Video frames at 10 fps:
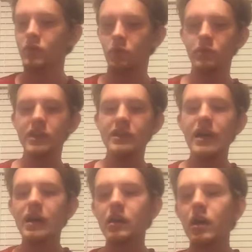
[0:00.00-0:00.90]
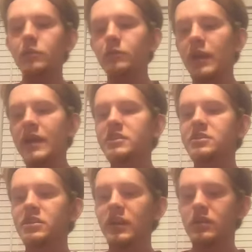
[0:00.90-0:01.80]
We then got a couple
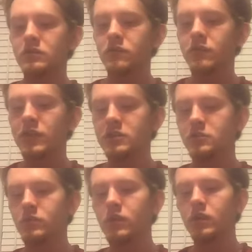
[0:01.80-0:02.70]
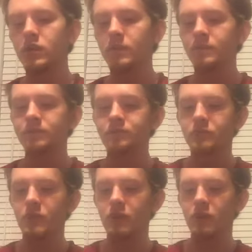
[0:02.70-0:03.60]
matches announced for next week.
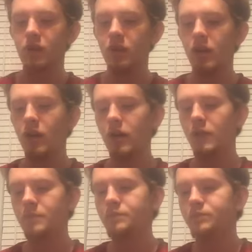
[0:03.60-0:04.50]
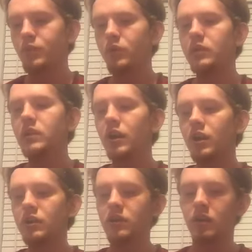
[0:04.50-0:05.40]
Billy
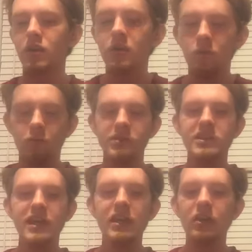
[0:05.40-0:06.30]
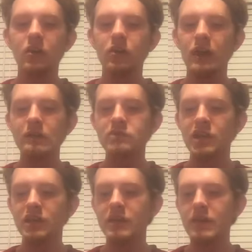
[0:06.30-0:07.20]
Gunn will be taking on
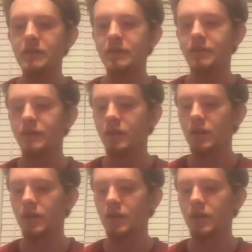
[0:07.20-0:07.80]
MJF.